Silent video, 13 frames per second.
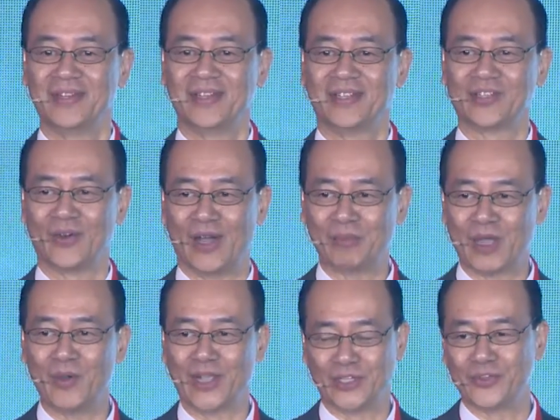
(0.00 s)
So I'm
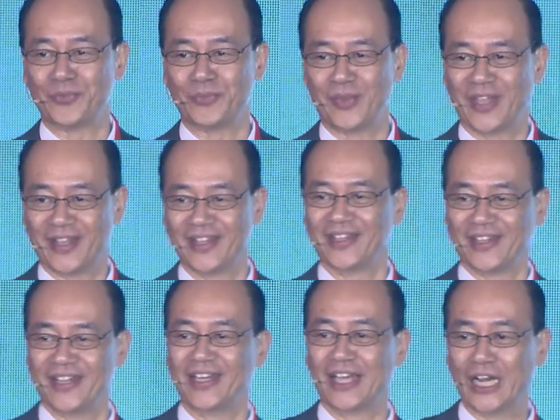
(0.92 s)
going to speak
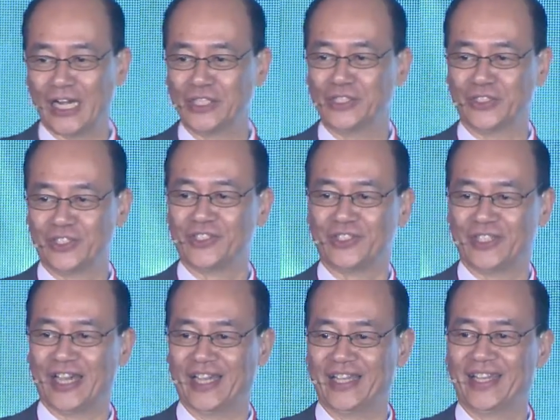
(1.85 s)
in English
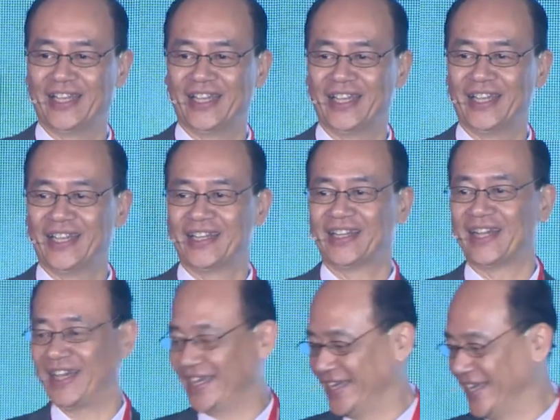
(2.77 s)
today.
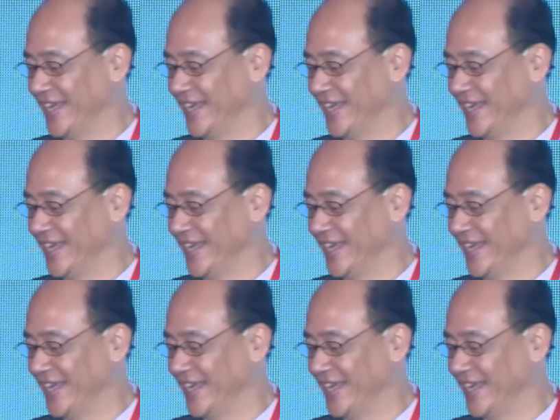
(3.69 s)
Okay?